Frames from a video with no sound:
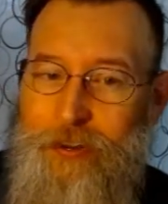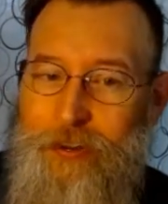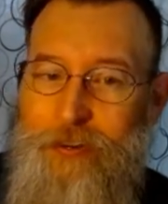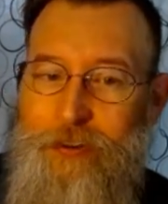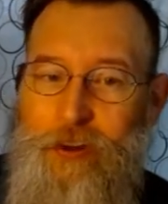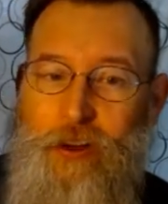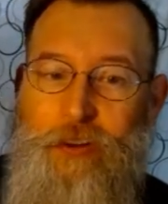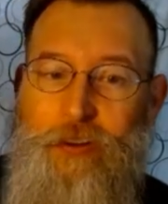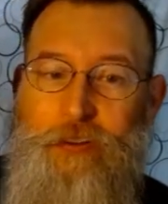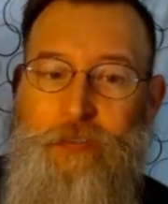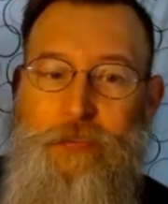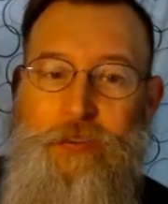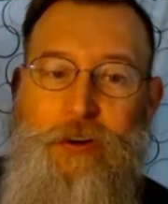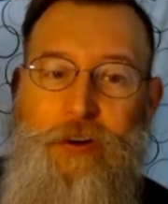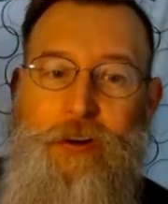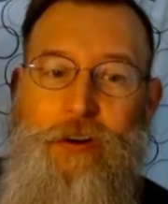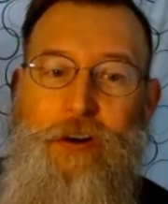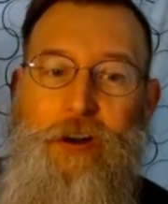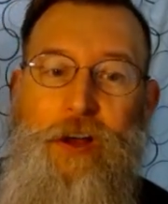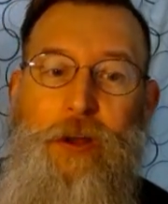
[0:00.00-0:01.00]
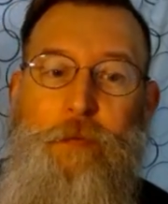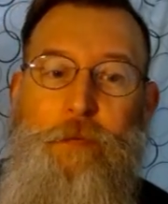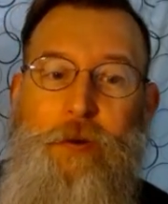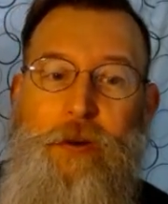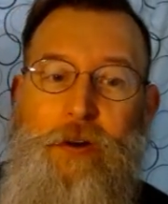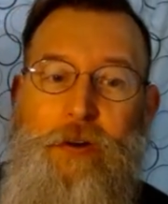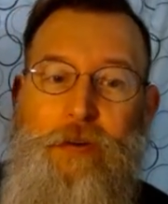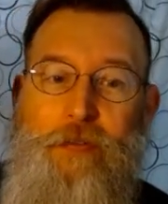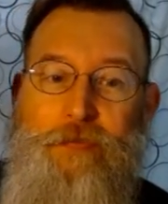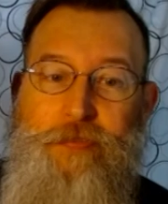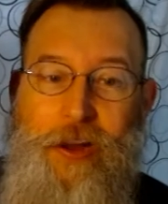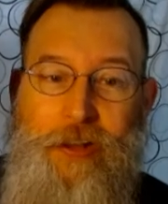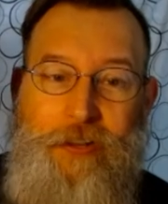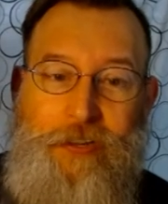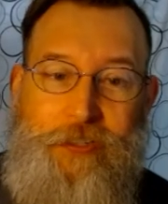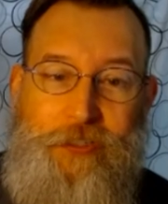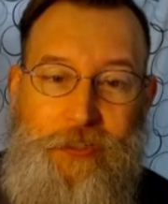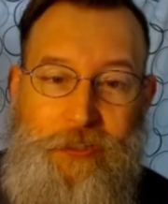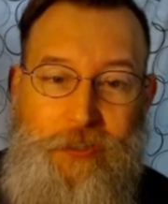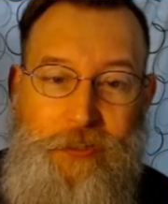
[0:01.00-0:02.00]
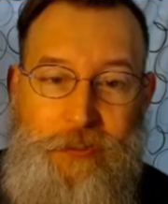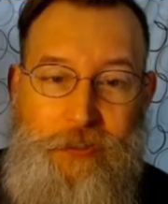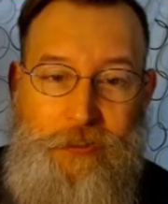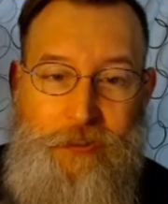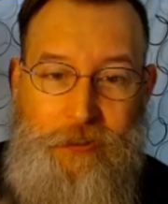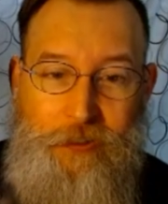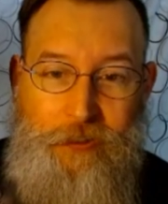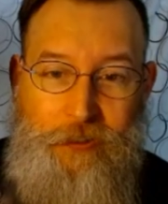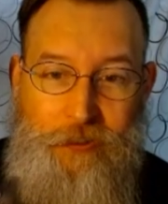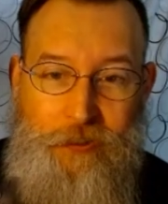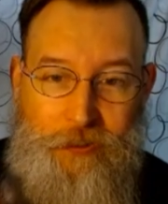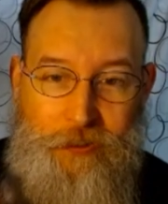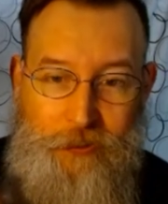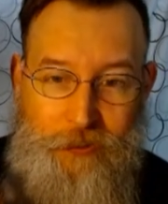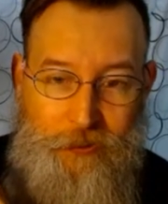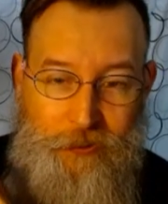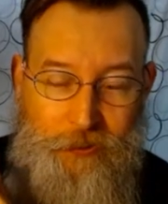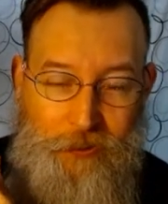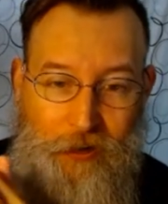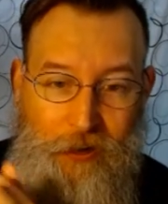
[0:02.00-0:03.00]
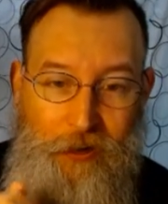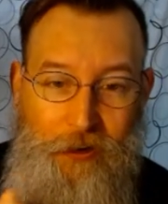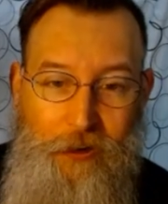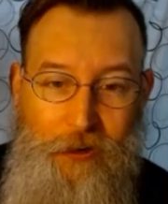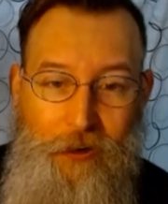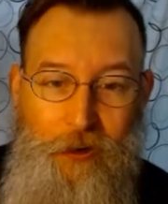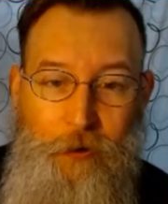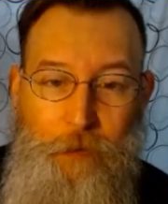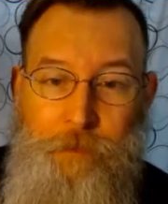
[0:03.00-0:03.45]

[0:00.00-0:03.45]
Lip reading: all of their fallacies. This is a